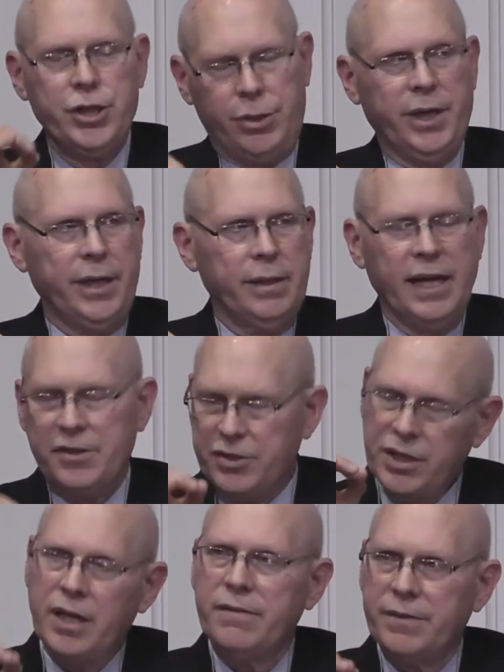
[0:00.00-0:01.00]
do it as
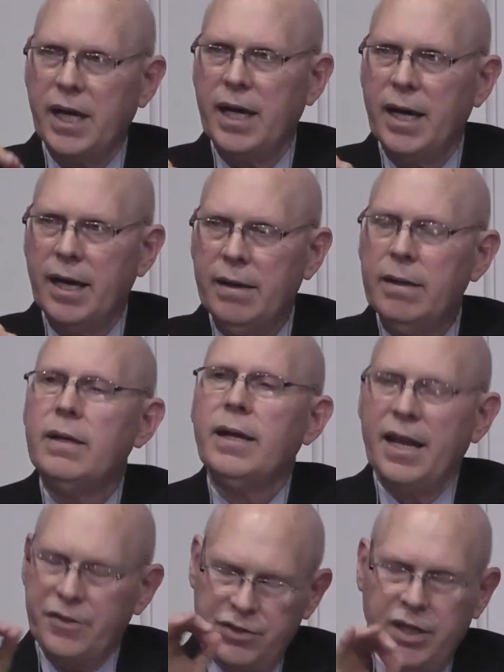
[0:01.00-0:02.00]
Son of God,
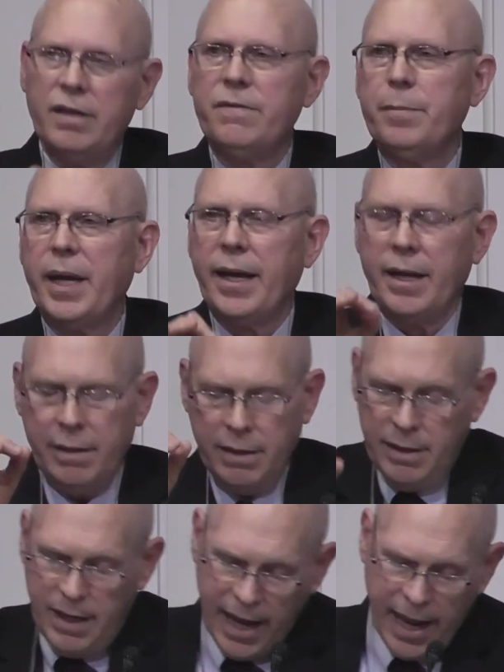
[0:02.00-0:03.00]
as Son of Man,
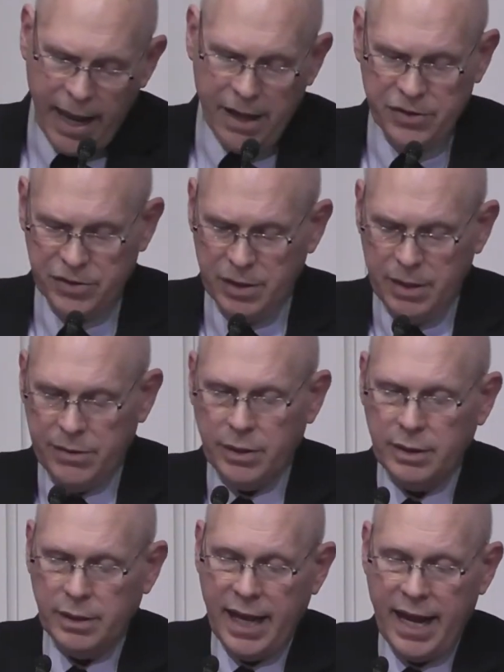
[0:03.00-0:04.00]
as the
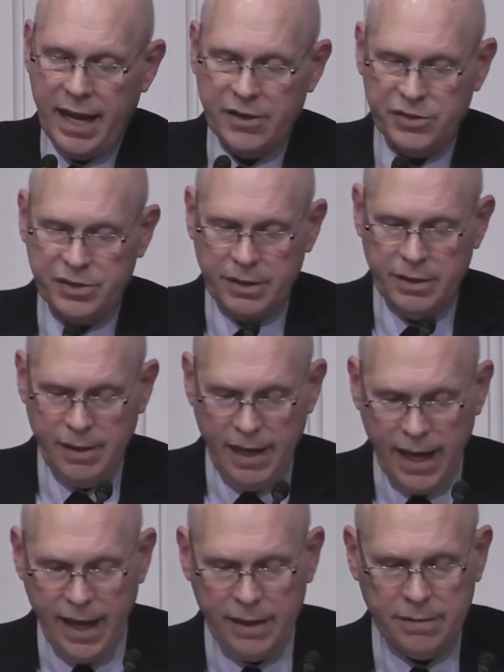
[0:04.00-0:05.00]
last
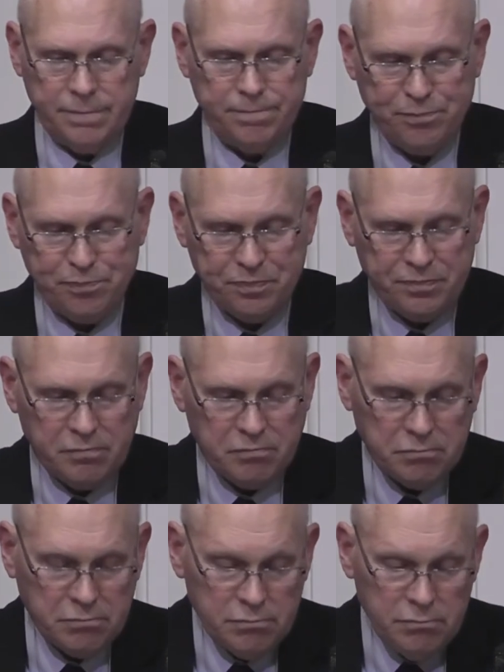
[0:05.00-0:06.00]
Adam.
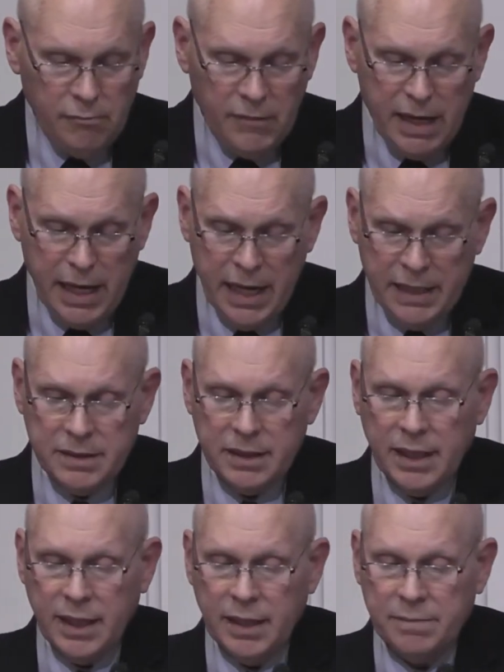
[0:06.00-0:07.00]
And
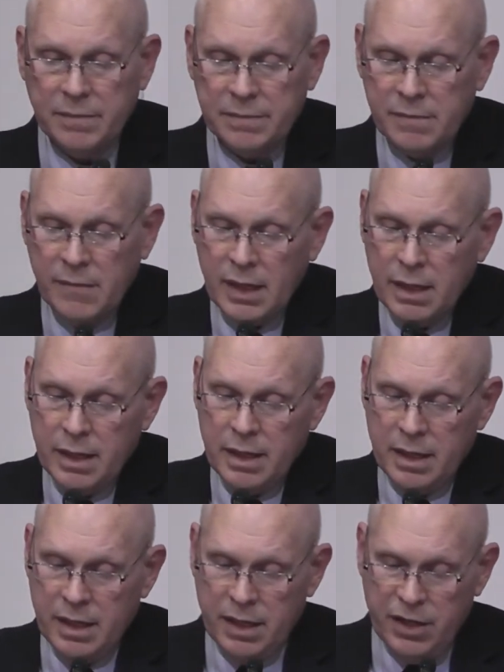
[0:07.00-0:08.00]
um,
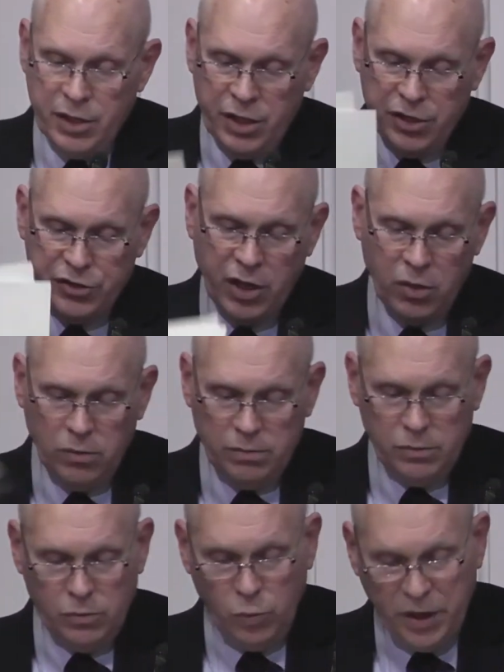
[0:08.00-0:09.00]
so
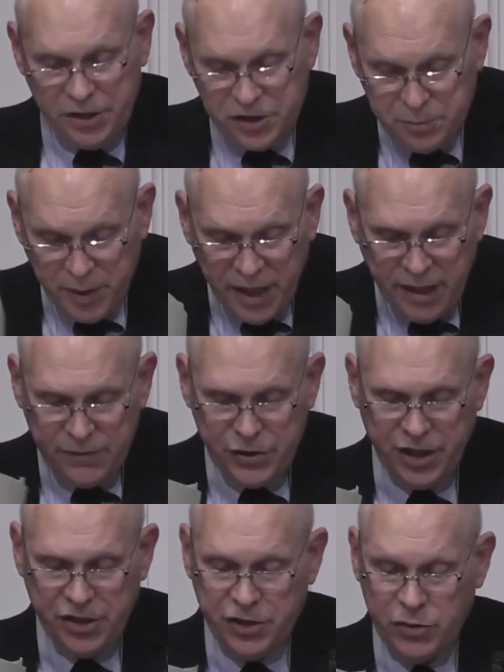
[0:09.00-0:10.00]
we can speak of
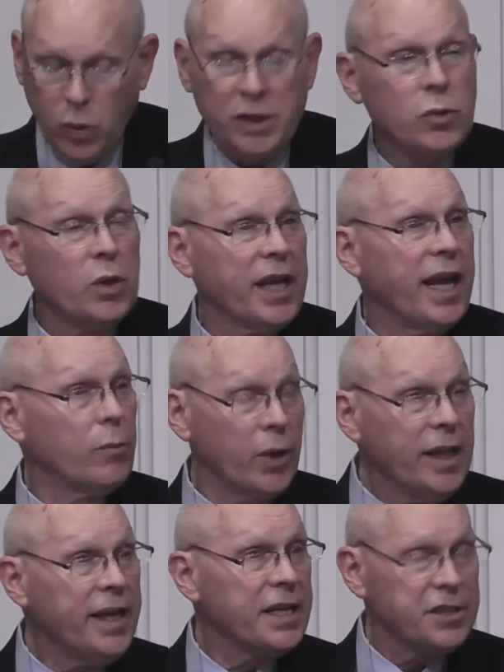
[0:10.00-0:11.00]
Genesis 1:28
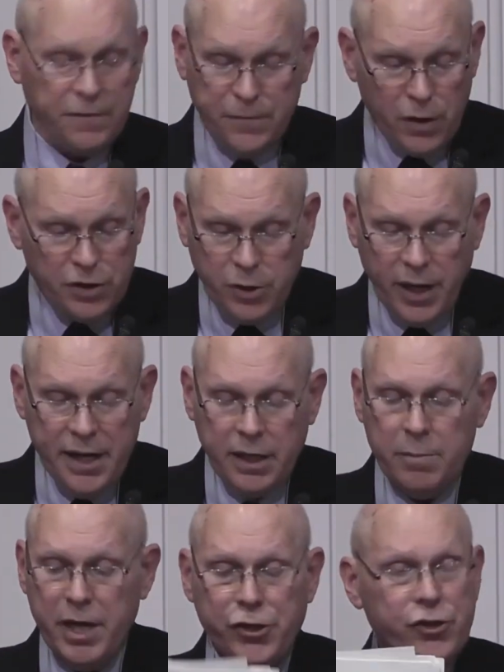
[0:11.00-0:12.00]
really as the first great
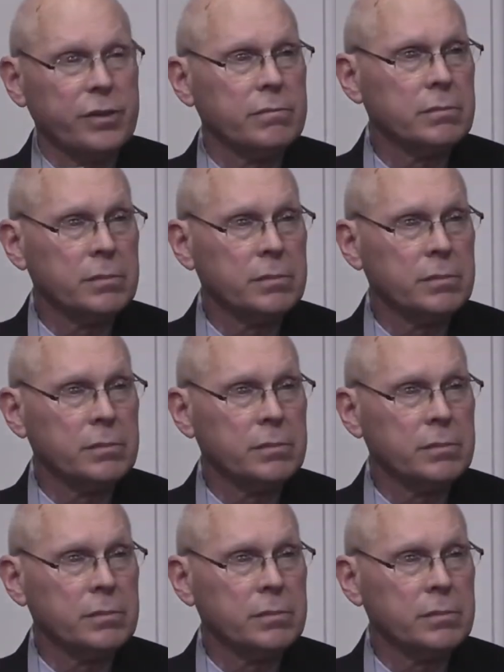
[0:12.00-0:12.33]
commission